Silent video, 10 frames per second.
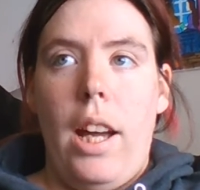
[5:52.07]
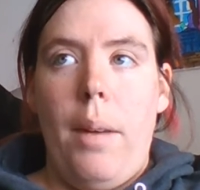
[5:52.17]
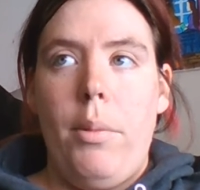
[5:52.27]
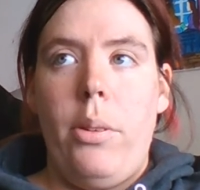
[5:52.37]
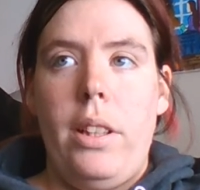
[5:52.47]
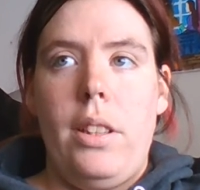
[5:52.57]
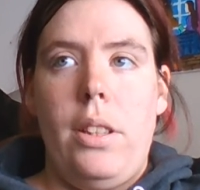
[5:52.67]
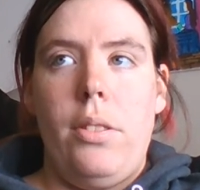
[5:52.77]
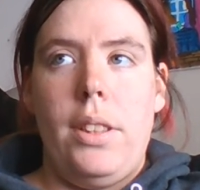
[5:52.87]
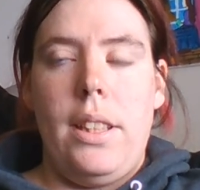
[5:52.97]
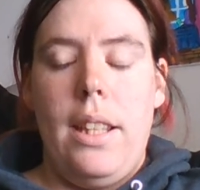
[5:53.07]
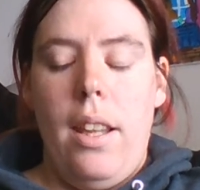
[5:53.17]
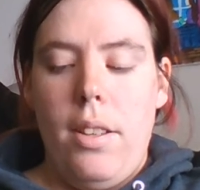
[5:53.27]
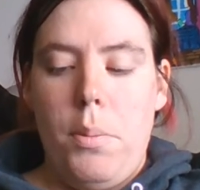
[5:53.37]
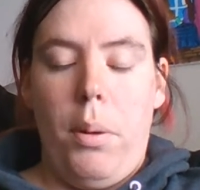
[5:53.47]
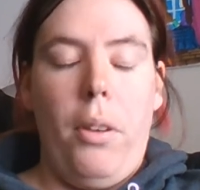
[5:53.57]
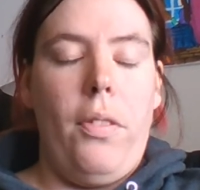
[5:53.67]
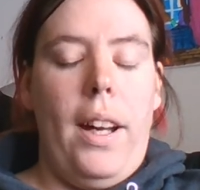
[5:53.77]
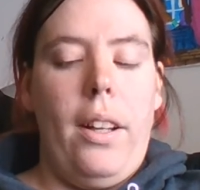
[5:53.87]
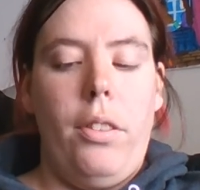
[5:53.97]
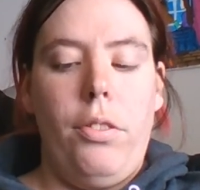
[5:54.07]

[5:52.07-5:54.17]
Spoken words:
I'm going to use this profile